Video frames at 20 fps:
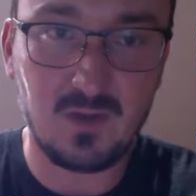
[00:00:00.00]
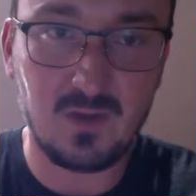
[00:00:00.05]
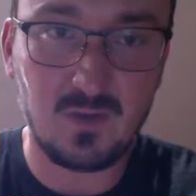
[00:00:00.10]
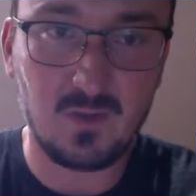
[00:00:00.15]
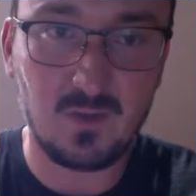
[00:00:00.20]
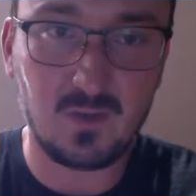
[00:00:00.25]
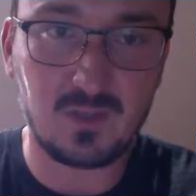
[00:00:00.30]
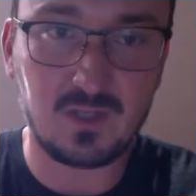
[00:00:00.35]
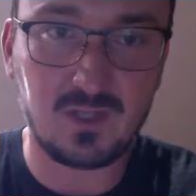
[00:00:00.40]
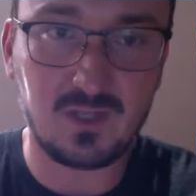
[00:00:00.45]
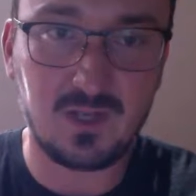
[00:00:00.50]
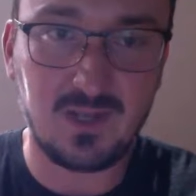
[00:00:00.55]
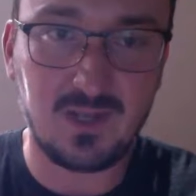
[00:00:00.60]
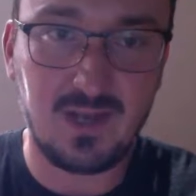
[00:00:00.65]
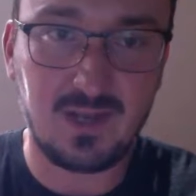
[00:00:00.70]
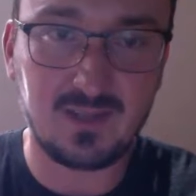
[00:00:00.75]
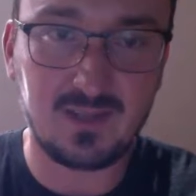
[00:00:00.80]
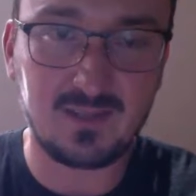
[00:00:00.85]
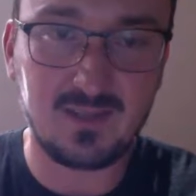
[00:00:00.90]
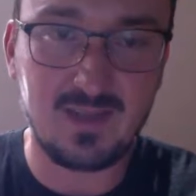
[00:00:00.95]
which
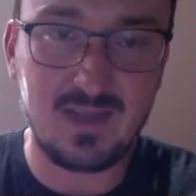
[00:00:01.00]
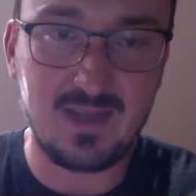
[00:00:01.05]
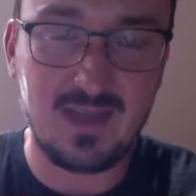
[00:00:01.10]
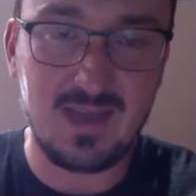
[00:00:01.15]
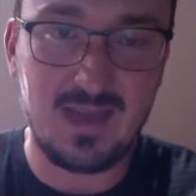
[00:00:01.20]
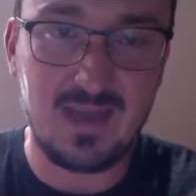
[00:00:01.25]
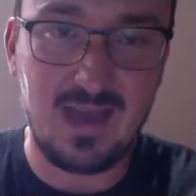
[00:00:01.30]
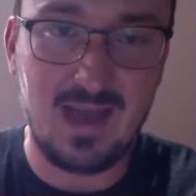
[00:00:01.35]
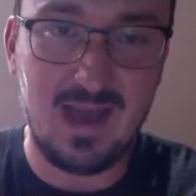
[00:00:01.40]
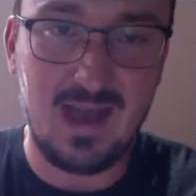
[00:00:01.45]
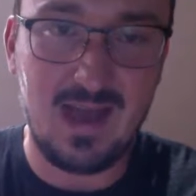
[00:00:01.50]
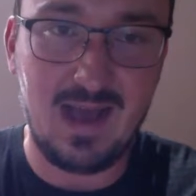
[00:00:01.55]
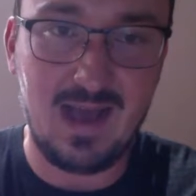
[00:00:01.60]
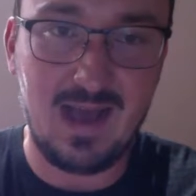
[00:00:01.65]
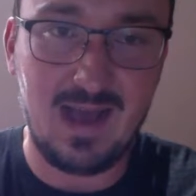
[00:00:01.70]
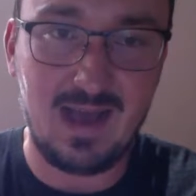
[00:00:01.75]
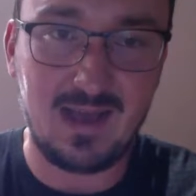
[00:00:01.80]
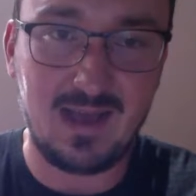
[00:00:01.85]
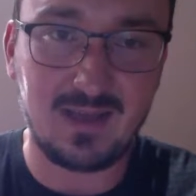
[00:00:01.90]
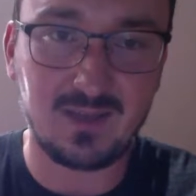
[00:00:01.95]
connects the
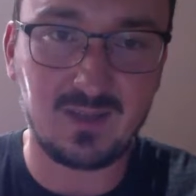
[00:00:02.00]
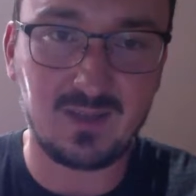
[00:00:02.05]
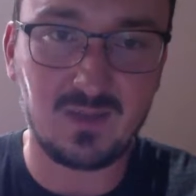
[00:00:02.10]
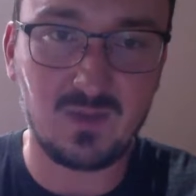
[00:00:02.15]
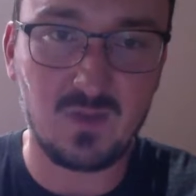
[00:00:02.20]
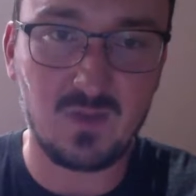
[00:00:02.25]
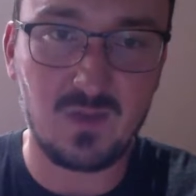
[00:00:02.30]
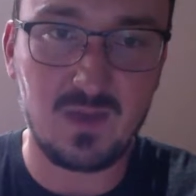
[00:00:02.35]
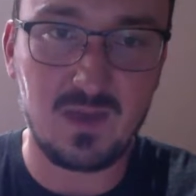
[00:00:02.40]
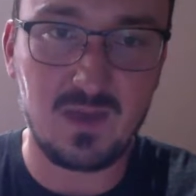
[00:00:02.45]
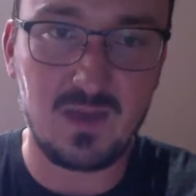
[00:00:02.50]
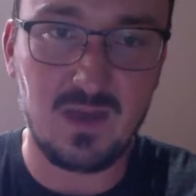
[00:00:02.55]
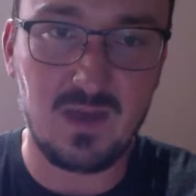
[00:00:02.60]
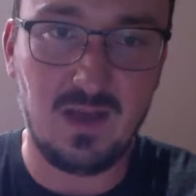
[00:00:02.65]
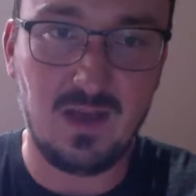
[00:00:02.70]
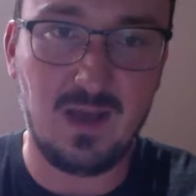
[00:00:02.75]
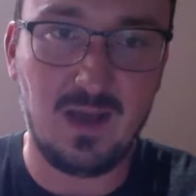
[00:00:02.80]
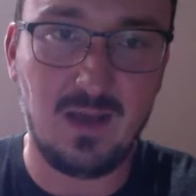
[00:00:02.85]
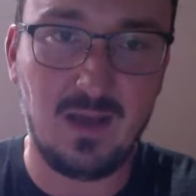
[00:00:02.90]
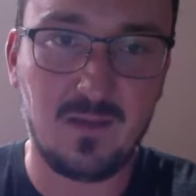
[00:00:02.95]
eye to
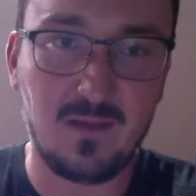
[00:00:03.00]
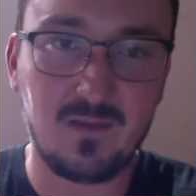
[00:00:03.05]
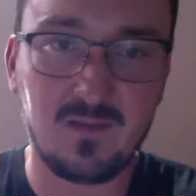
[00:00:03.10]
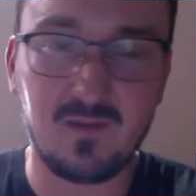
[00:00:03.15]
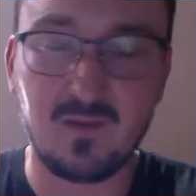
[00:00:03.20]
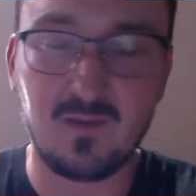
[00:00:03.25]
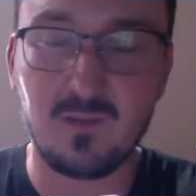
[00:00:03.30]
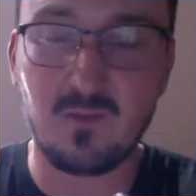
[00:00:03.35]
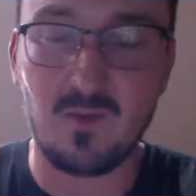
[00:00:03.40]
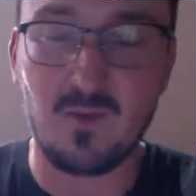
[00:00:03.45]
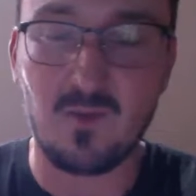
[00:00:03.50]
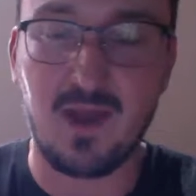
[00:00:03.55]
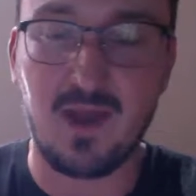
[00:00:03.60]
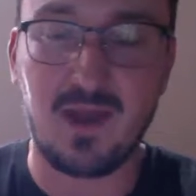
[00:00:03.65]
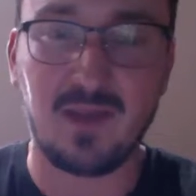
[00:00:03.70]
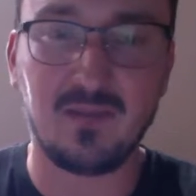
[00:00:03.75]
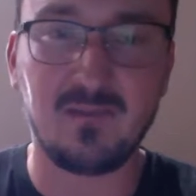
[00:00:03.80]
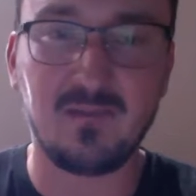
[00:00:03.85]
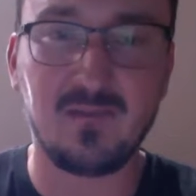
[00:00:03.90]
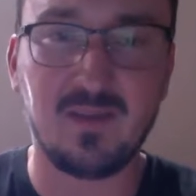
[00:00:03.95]
the
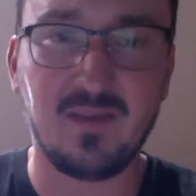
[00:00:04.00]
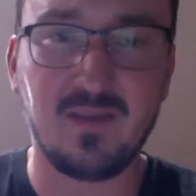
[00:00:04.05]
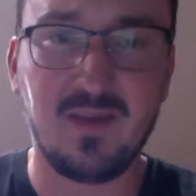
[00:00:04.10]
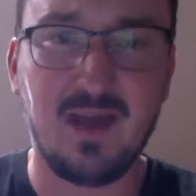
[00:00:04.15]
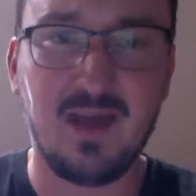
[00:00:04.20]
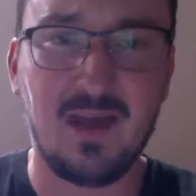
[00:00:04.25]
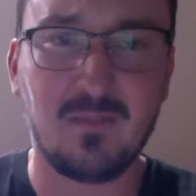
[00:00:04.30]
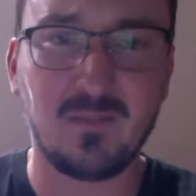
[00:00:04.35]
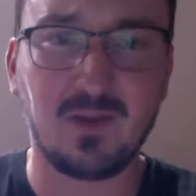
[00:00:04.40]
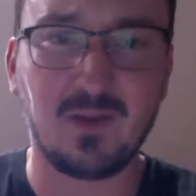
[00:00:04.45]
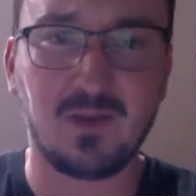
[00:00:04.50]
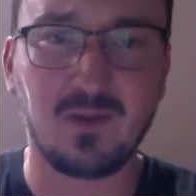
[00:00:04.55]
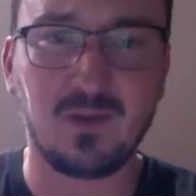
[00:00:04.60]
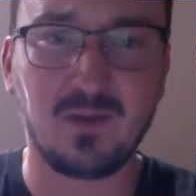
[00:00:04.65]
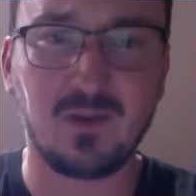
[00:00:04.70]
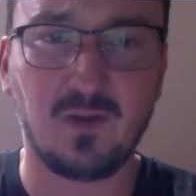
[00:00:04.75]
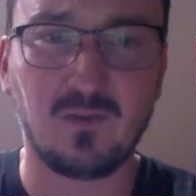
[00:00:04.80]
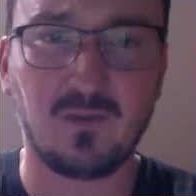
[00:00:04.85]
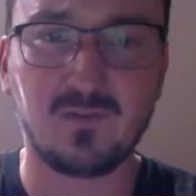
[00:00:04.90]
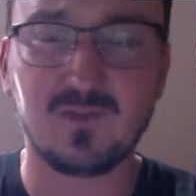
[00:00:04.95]
brain via the optic
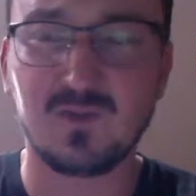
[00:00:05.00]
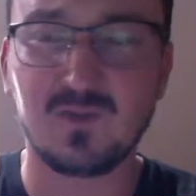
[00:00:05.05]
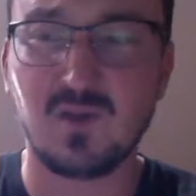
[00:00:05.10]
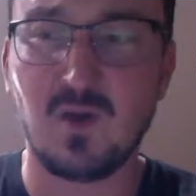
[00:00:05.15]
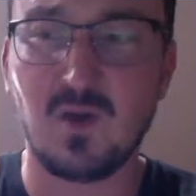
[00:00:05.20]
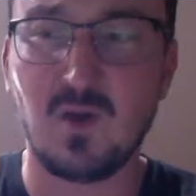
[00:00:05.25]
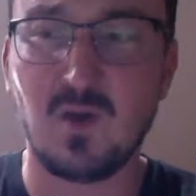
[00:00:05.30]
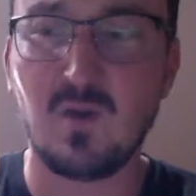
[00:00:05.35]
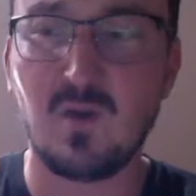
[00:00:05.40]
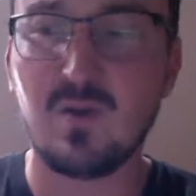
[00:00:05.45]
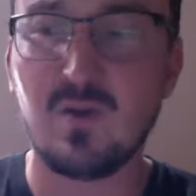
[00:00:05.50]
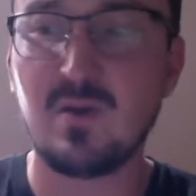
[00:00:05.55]
nerve. So